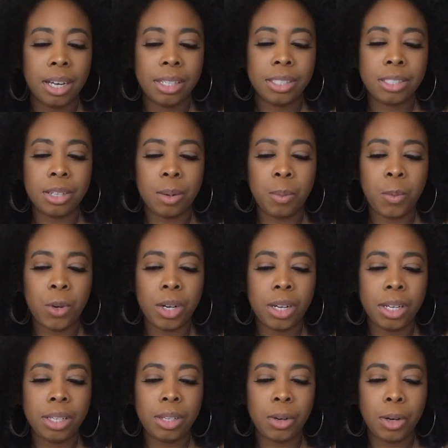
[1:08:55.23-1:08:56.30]

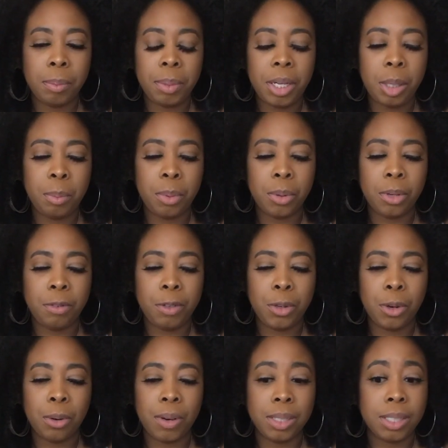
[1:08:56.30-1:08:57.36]
Someone or people, if you go
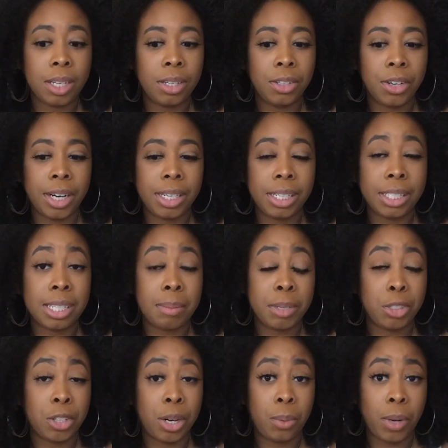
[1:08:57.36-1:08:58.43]
around telling your ideas, they may
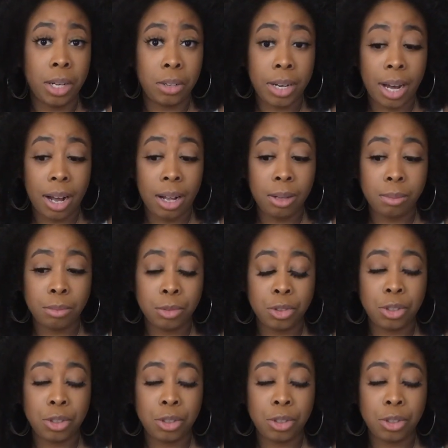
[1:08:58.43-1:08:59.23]
try to weigh you down.